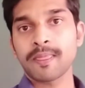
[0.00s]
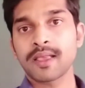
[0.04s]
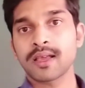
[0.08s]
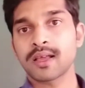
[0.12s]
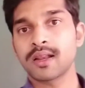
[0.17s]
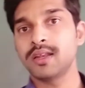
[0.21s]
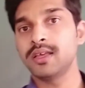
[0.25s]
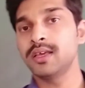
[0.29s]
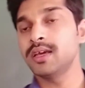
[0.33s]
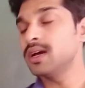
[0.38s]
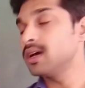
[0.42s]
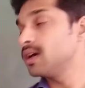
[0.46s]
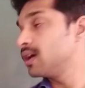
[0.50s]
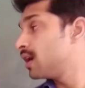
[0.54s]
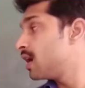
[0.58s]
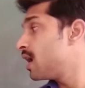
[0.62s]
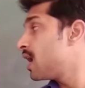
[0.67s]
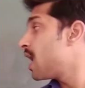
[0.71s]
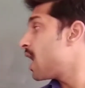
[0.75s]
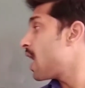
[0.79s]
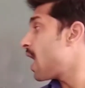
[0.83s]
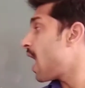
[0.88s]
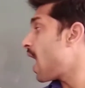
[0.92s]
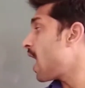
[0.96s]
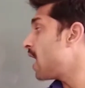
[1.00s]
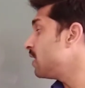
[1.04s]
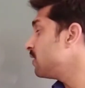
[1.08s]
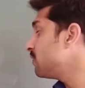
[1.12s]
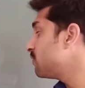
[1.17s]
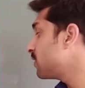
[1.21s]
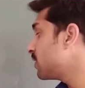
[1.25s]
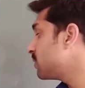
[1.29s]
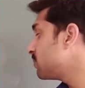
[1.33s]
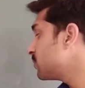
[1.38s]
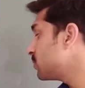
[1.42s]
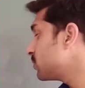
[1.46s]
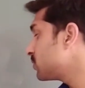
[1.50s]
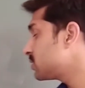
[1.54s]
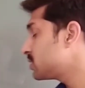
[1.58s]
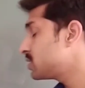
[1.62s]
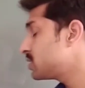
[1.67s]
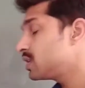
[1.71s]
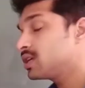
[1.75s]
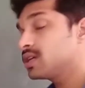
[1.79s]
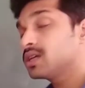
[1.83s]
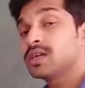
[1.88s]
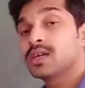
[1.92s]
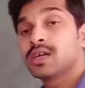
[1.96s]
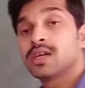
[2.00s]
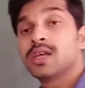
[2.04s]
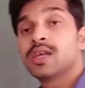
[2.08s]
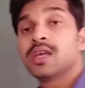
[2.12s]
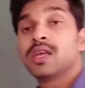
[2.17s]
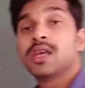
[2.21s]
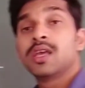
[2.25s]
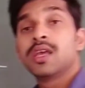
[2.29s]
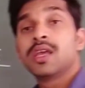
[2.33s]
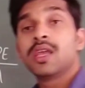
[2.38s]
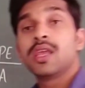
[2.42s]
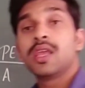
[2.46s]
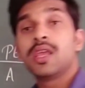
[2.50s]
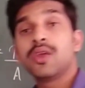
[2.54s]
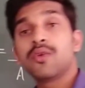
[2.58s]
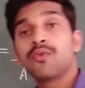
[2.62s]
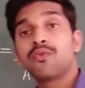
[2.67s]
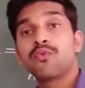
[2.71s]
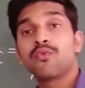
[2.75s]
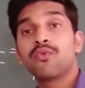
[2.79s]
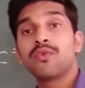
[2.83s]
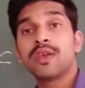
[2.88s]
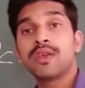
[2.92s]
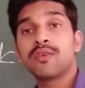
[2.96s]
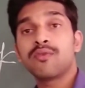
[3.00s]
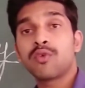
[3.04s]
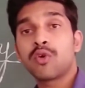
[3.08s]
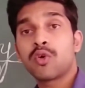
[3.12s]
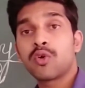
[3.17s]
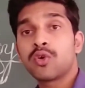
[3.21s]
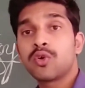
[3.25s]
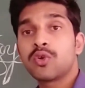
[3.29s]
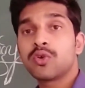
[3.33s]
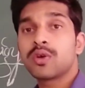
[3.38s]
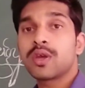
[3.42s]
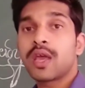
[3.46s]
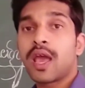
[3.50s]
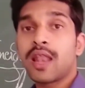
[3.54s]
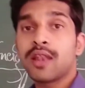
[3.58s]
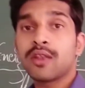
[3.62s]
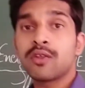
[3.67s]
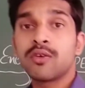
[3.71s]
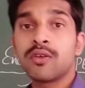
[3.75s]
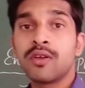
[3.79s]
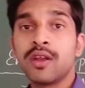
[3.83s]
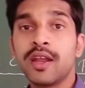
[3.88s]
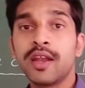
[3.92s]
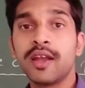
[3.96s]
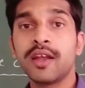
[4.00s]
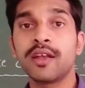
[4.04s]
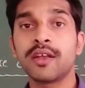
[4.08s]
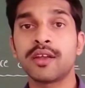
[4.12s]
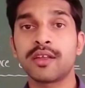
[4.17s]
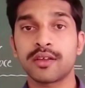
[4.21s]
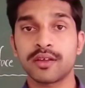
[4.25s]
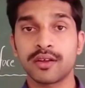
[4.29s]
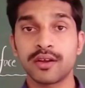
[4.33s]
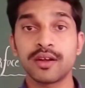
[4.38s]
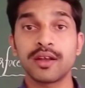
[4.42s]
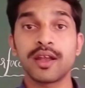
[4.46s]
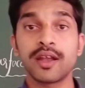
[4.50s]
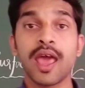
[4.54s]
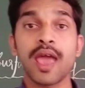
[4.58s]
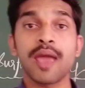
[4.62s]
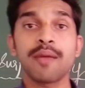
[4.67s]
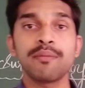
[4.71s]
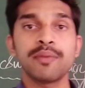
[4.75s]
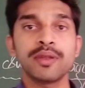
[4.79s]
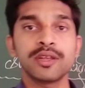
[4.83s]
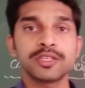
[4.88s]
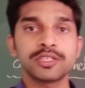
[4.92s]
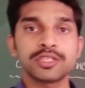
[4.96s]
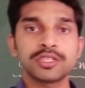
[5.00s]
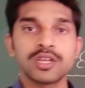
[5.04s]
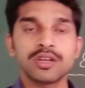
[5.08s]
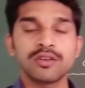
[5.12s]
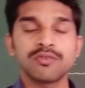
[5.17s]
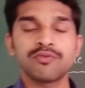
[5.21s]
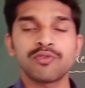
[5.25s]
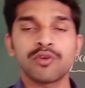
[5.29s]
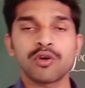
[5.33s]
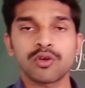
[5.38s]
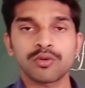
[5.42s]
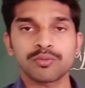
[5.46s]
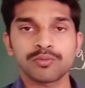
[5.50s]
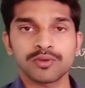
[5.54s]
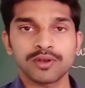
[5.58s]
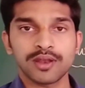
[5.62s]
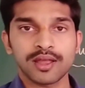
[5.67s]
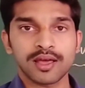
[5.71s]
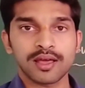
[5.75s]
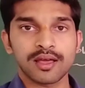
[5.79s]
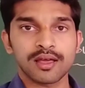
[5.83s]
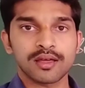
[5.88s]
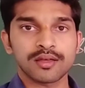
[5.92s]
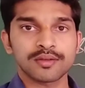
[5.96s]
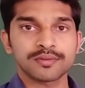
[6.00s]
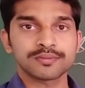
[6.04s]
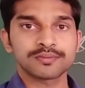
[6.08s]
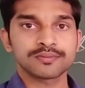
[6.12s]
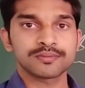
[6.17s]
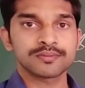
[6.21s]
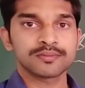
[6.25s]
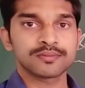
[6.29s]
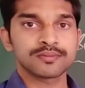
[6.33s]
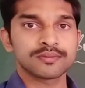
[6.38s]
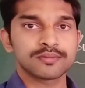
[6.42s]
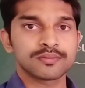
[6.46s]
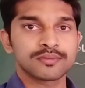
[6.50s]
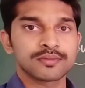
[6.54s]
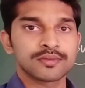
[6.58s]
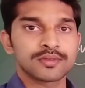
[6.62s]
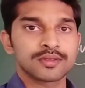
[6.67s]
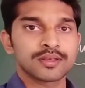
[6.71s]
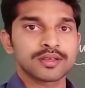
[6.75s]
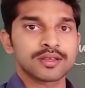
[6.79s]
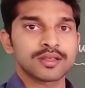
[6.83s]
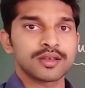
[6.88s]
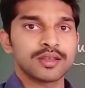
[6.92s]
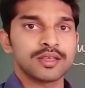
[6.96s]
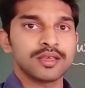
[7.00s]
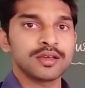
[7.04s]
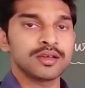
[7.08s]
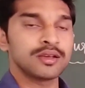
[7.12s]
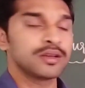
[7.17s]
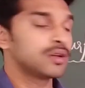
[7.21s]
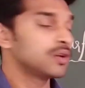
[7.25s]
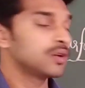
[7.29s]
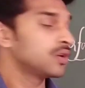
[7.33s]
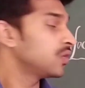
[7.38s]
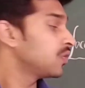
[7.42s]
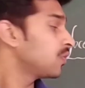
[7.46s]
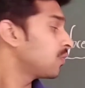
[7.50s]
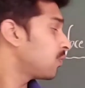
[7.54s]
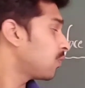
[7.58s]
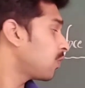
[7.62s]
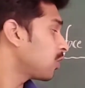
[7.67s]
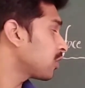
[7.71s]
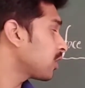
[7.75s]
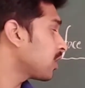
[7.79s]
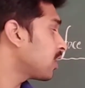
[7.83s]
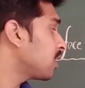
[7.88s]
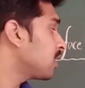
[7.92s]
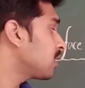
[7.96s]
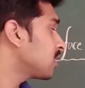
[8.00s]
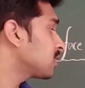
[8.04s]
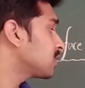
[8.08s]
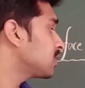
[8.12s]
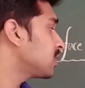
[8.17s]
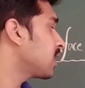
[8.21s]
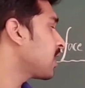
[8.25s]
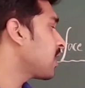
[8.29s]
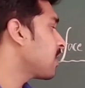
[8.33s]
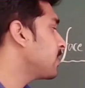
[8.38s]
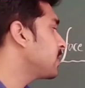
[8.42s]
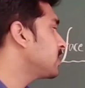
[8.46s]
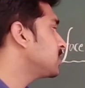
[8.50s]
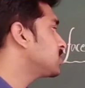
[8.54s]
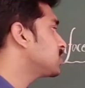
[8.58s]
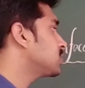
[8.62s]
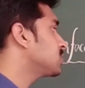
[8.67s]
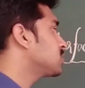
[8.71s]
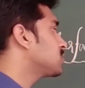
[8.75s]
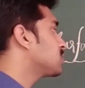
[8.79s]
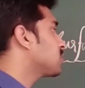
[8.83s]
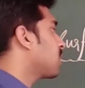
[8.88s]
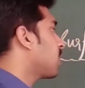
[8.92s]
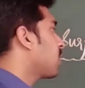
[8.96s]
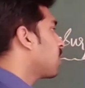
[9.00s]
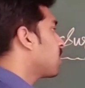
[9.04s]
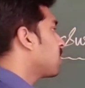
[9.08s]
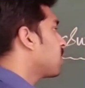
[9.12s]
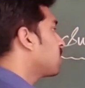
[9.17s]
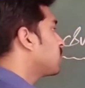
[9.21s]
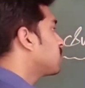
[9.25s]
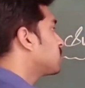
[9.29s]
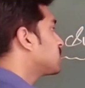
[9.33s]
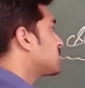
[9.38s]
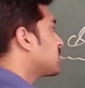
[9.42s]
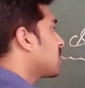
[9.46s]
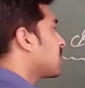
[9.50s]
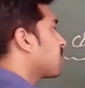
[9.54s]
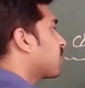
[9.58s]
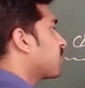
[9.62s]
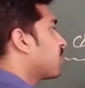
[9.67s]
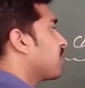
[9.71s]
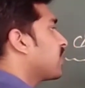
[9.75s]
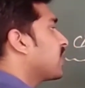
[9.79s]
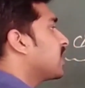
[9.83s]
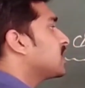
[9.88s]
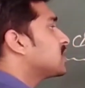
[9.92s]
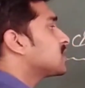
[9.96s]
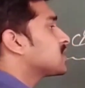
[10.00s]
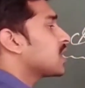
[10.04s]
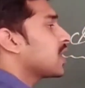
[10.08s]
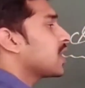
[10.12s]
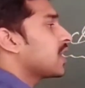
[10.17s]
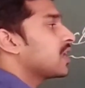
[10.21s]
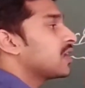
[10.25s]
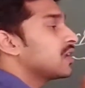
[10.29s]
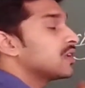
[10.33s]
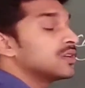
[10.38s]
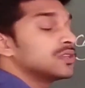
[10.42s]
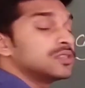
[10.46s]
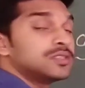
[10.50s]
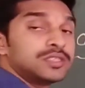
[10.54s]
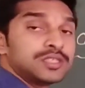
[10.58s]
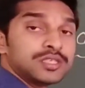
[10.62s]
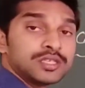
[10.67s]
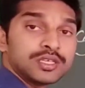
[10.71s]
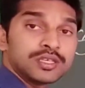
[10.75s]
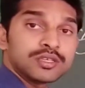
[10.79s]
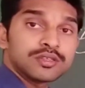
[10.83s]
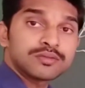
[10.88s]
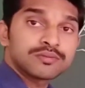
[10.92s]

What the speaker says: Clear? And one more thing. If we want to calculate dimensional formula, clear? What are the dimensions of surface energy?